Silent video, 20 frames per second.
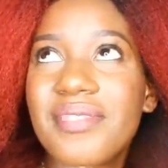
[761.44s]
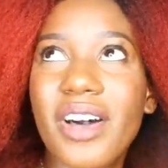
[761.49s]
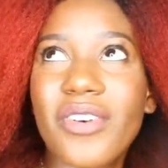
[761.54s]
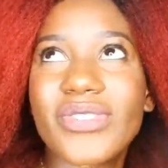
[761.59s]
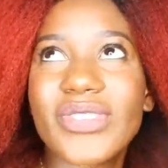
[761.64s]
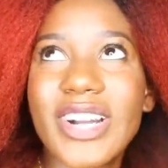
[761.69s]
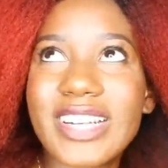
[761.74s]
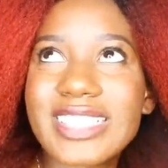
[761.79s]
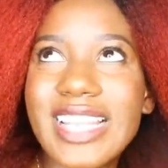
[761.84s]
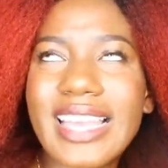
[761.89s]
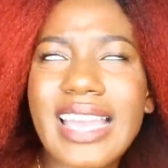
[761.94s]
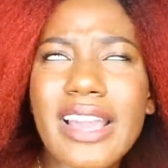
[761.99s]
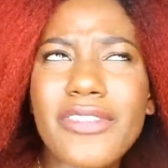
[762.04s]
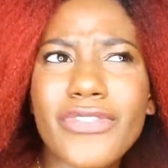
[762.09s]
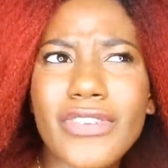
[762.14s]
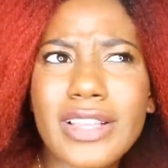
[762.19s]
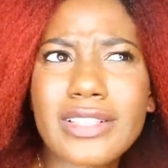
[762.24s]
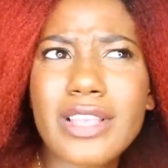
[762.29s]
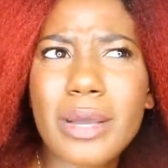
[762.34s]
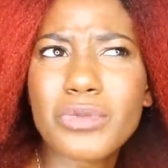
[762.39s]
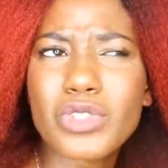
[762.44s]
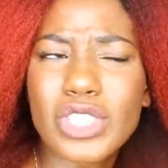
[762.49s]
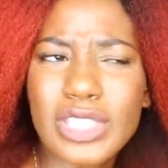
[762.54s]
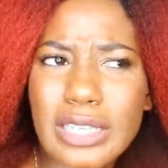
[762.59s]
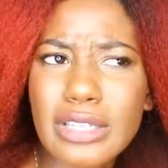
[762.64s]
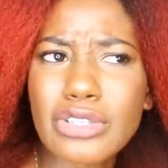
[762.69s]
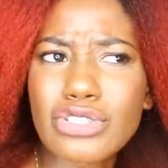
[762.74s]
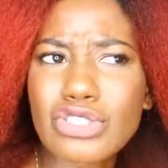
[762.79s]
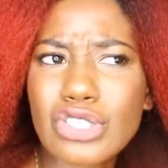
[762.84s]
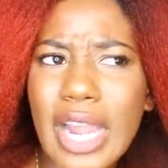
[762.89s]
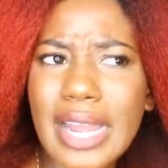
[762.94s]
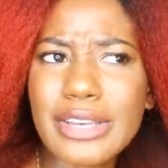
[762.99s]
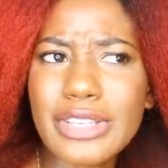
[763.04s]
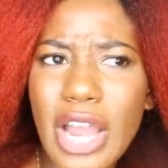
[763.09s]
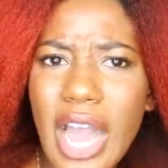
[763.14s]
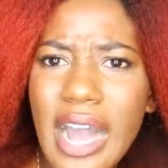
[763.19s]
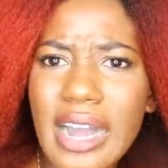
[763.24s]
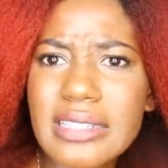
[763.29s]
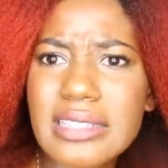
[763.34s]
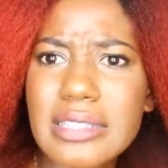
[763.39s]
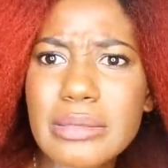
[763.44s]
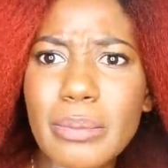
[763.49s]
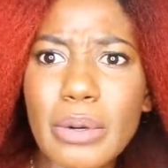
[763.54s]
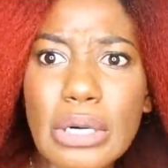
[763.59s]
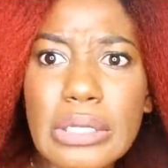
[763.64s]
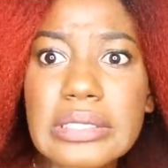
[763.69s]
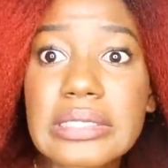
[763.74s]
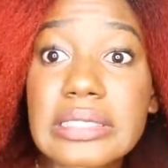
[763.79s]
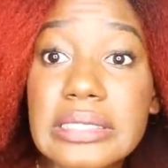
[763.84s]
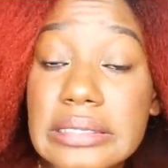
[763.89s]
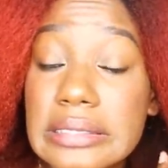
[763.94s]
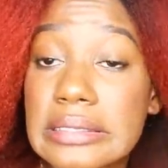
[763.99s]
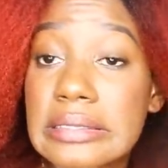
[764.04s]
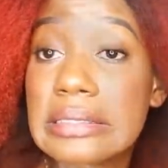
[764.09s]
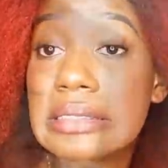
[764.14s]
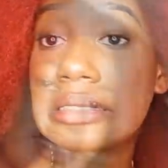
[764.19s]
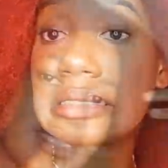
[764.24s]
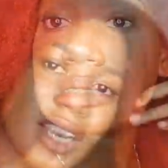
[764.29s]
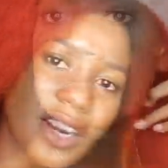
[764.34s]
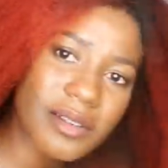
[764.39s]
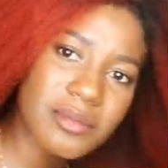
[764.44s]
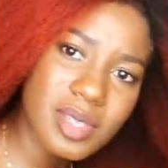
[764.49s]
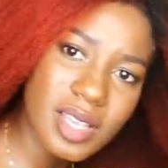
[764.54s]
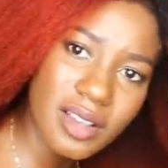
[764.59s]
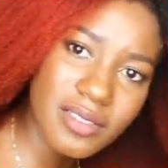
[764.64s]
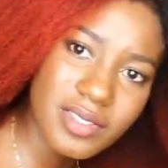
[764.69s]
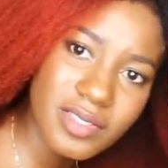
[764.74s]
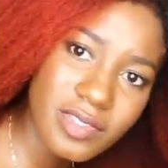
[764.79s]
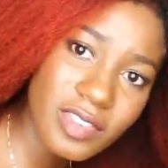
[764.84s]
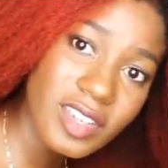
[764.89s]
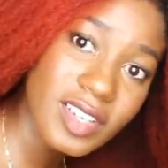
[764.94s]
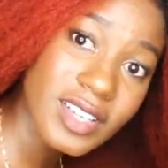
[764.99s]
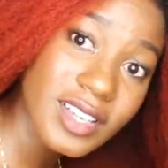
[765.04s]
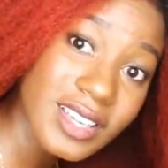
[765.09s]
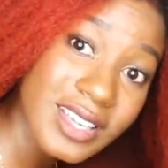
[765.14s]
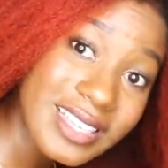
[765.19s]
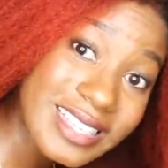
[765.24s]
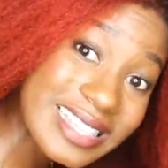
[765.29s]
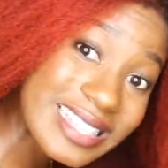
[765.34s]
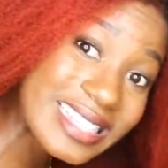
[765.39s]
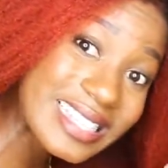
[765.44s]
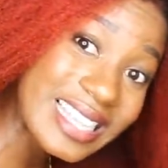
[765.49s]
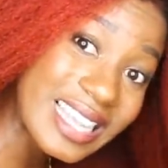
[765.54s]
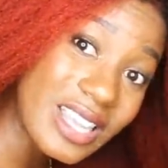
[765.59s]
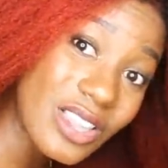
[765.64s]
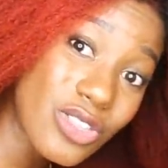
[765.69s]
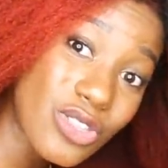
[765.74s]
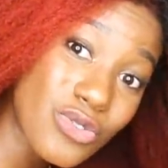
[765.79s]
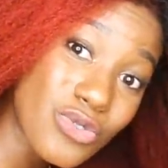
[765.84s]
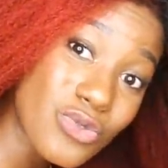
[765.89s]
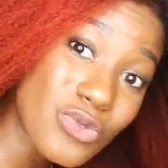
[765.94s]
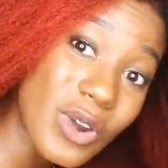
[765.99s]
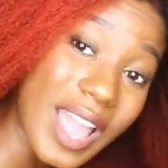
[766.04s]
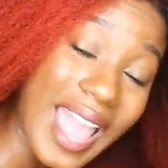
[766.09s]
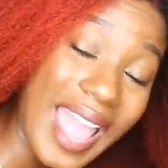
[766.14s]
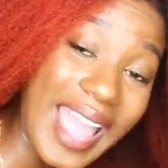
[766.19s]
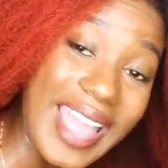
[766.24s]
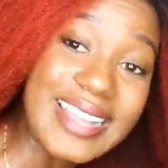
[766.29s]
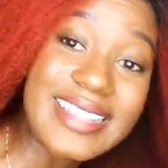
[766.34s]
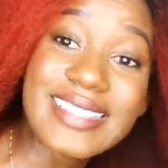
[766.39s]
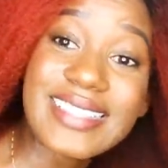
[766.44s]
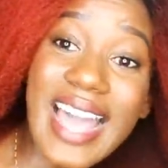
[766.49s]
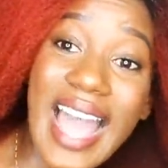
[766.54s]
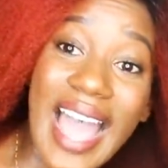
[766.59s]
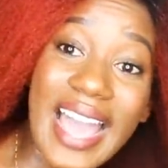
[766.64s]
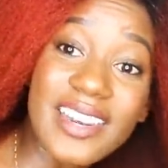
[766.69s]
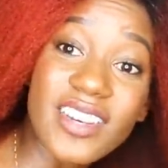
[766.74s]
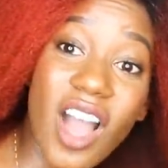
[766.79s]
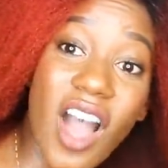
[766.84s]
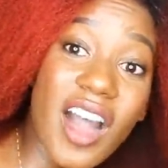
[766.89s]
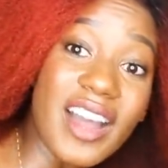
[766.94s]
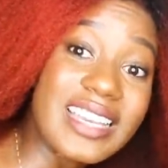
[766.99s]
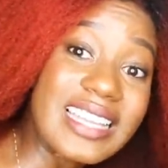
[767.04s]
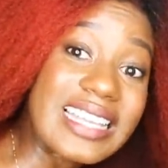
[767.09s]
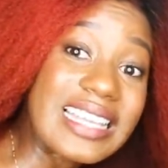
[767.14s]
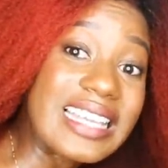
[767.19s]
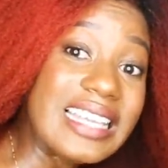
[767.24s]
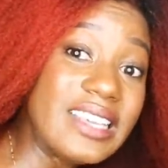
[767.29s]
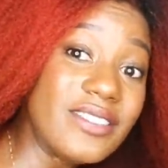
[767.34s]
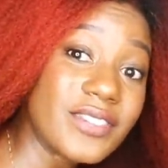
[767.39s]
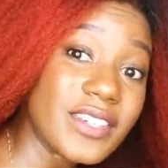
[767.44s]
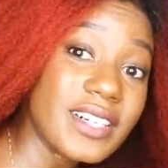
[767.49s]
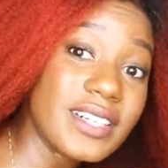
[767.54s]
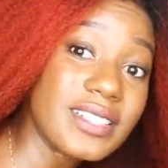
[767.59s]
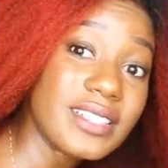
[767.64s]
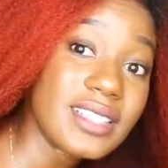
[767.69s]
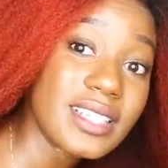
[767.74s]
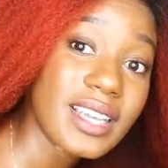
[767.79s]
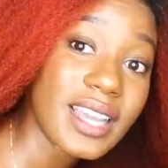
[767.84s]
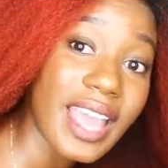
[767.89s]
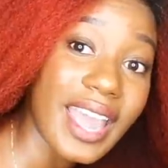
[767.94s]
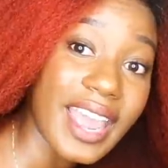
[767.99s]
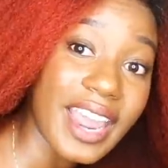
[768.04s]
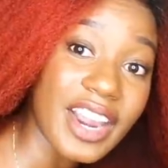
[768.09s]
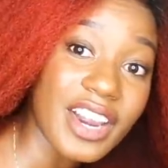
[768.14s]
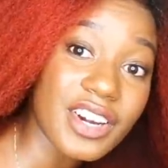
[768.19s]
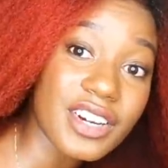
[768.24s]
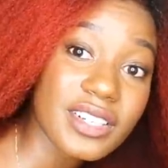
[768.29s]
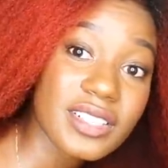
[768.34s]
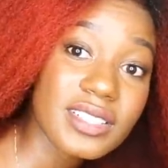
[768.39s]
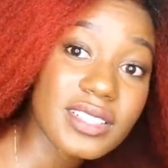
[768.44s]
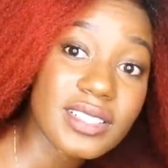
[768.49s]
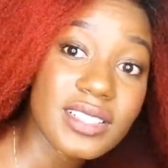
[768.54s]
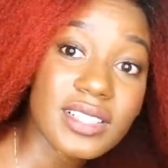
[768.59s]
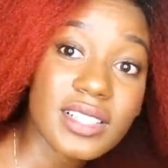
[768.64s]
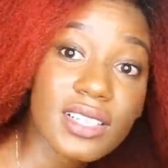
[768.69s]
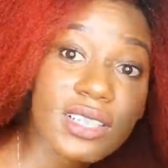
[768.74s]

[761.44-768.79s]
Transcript: of course I can feel some single strand knots, but in terms of see-through ends and uneven hair,